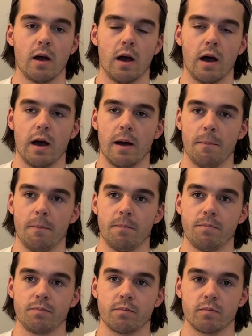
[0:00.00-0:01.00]

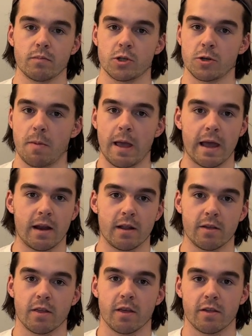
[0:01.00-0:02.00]
Japan
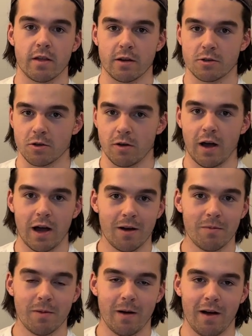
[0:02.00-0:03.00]
is the central
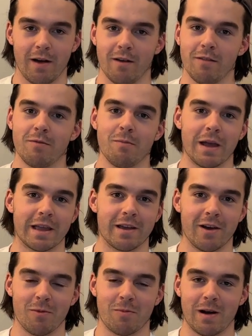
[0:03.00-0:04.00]
hub of
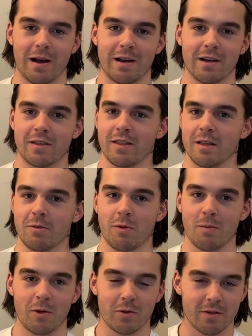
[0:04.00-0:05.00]
Megco products. That's where
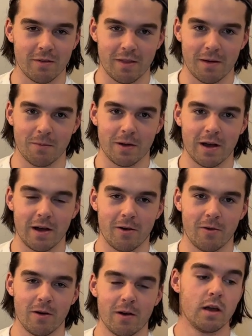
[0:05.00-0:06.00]
most of them
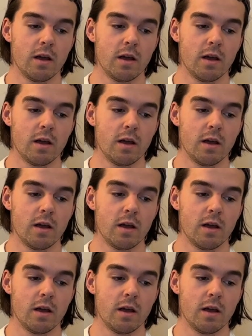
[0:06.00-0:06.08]
go.